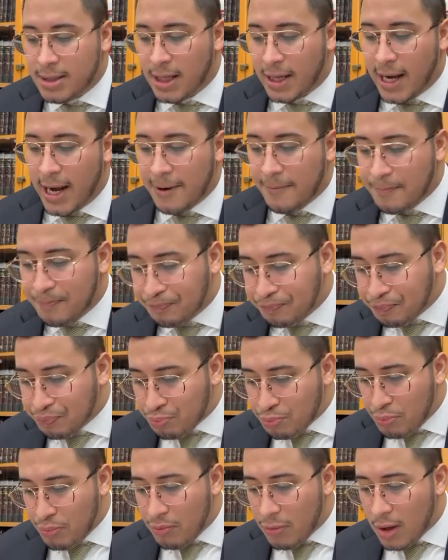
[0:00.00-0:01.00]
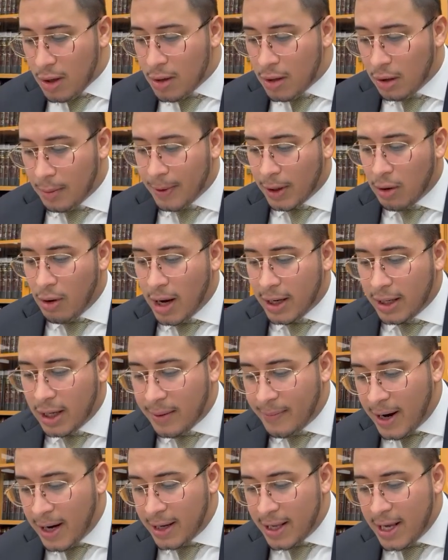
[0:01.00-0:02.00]
L'chein. Therefore, a
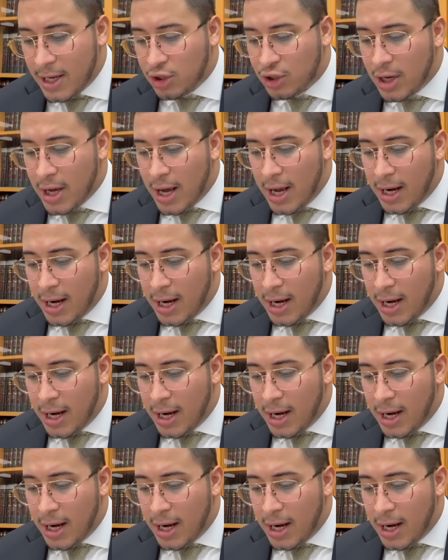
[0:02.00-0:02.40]
person